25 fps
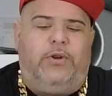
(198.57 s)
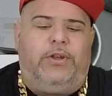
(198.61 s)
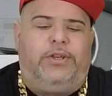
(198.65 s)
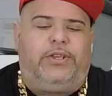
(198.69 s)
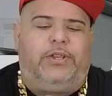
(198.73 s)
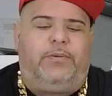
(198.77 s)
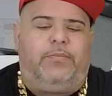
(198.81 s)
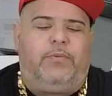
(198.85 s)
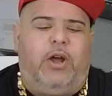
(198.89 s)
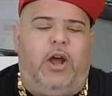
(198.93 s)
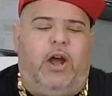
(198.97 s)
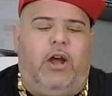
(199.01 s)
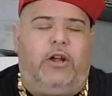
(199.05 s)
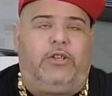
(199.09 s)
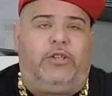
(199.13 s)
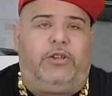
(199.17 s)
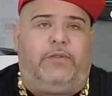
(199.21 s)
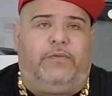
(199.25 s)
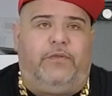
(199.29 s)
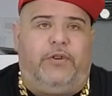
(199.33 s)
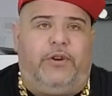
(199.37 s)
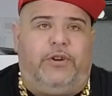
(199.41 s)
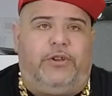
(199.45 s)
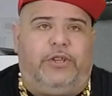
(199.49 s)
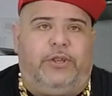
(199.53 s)
and there is some
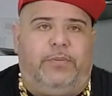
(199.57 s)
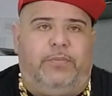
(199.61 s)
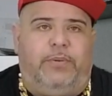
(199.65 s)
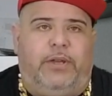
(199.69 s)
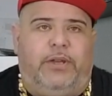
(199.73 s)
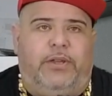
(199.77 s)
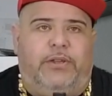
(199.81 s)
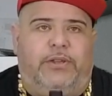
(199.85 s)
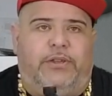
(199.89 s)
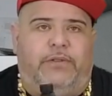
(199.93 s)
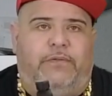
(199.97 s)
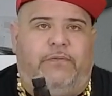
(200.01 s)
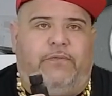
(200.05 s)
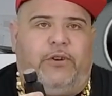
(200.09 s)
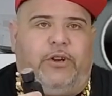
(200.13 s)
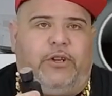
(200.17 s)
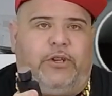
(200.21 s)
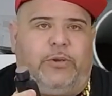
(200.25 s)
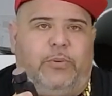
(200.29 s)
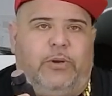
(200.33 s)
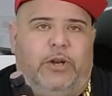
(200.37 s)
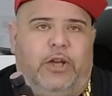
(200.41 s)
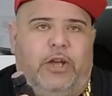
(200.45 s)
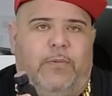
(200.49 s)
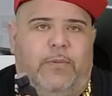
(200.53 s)
controversy because the
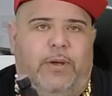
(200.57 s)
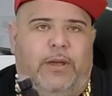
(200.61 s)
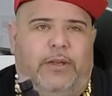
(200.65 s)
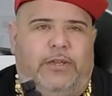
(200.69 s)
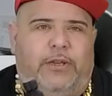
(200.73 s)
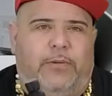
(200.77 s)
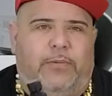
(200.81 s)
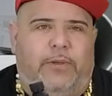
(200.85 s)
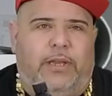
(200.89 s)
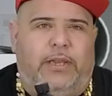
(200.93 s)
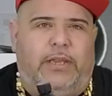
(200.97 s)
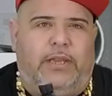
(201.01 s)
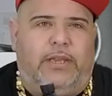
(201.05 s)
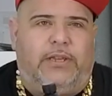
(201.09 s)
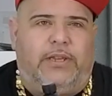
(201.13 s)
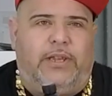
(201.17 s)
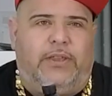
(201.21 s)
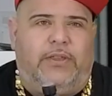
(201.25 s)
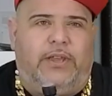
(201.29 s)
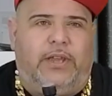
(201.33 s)
first one to come out something like this,